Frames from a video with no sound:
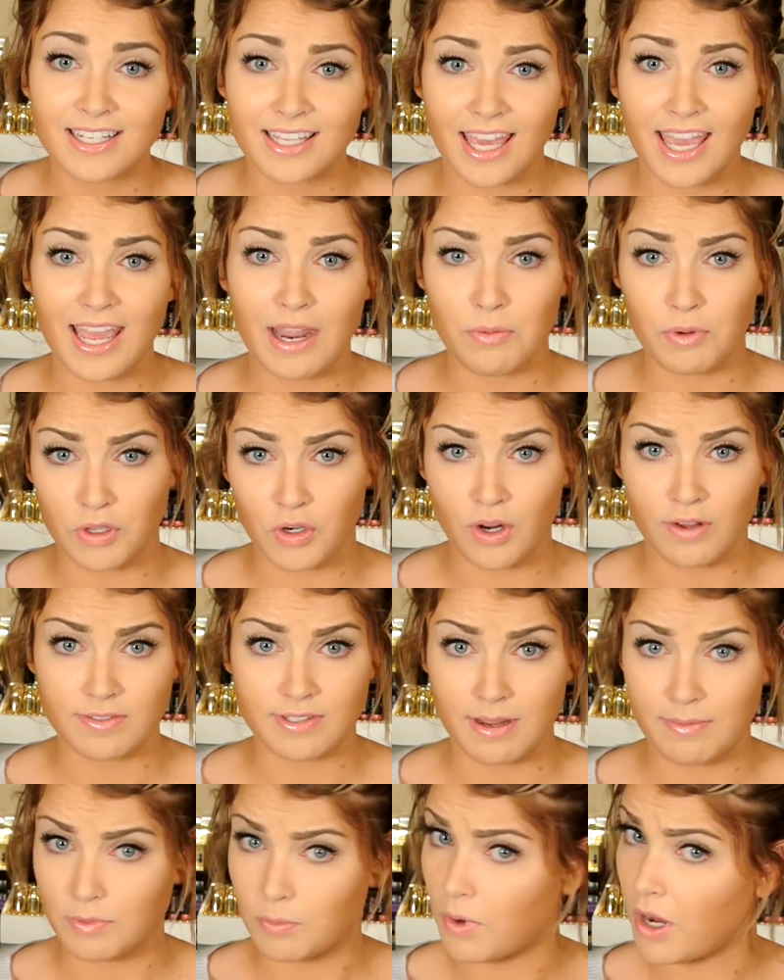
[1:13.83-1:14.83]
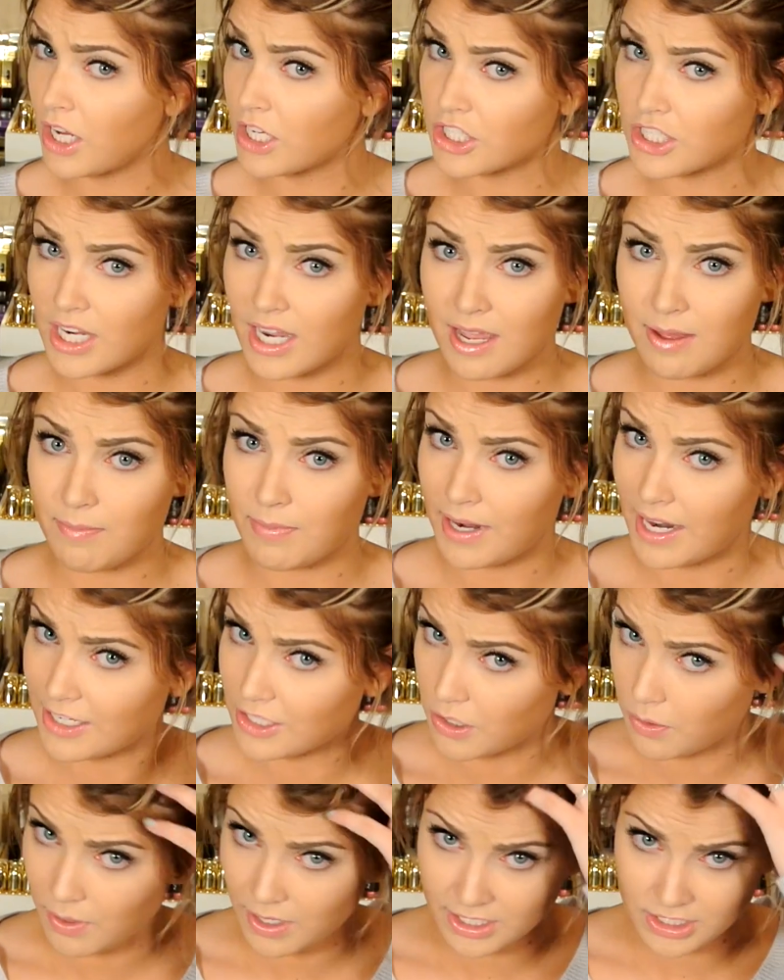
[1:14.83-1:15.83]
okay, I really don't have time to wash it, but I
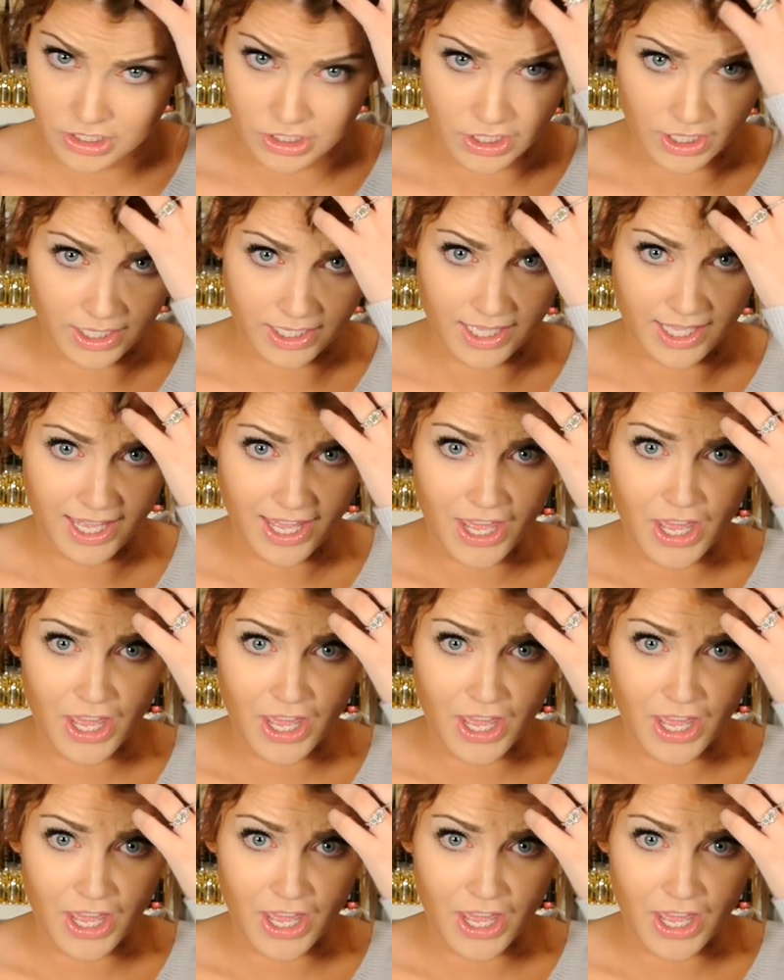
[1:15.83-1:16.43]
don't want it to look